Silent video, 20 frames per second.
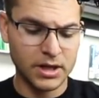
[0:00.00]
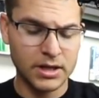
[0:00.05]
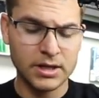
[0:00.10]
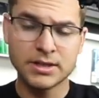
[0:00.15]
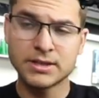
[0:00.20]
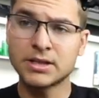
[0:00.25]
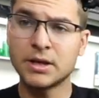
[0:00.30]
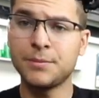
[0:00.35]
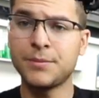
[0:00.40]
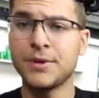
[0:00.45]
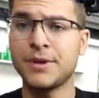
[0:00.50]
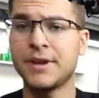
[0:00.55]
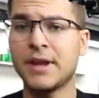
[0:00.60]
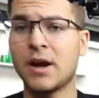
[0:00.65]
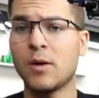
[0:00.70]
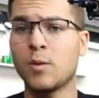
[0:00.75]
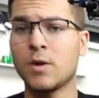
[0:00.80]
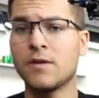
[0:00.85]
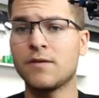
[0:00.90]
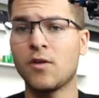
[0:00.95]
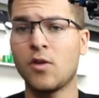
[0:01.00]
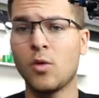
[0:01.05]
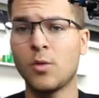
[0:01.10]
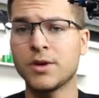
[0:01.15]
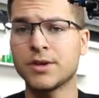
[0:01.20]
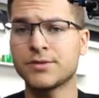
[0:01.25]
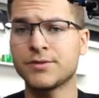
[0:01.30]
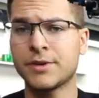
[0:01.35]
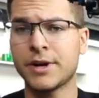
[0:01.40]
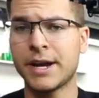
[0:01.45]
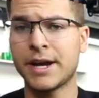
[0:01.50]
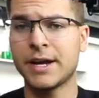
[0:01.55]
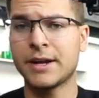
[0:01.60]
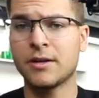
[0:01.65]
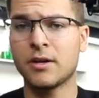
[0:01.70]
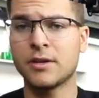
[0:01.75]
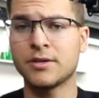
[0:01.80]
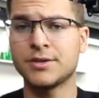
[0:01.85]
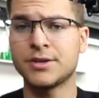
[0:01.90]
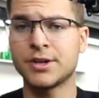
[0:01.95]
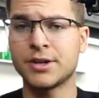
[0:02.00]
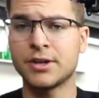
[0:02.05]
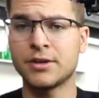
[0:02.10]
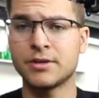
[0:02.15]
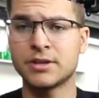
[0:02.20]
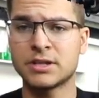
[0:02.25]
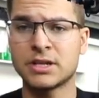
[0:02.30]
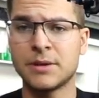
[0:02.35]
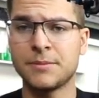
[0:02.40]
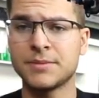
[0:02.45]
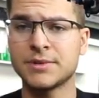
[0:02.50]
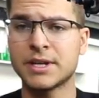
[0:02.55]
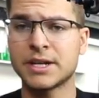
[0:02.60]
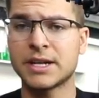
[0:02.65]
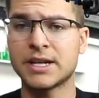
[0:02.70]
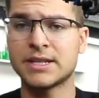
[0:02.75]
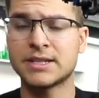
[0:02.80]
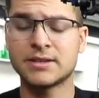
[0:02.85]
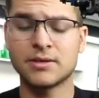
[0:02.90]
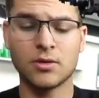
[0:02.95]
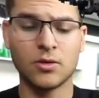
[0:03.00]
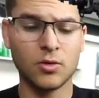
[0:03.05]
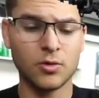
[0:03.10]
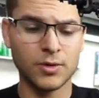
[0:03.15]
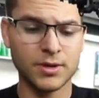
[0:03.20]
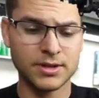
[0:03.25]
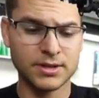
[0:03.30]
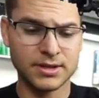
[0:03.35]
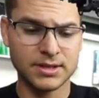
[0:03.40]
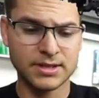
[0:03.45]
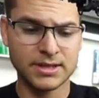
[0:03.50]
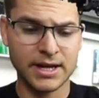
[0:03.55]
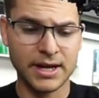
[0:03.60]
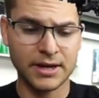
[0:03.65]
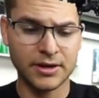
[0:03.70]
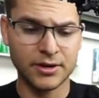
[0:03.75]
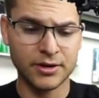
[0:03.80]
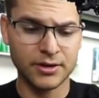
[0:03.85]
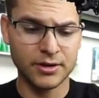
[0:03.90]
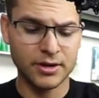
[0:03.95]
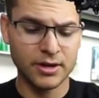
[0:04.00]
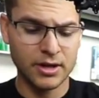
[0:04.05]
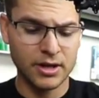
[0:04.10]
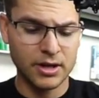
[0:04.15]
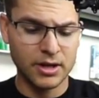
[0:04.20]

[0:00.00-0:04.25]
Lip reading: something that we've always ran on dirt, seems like it's always the standard.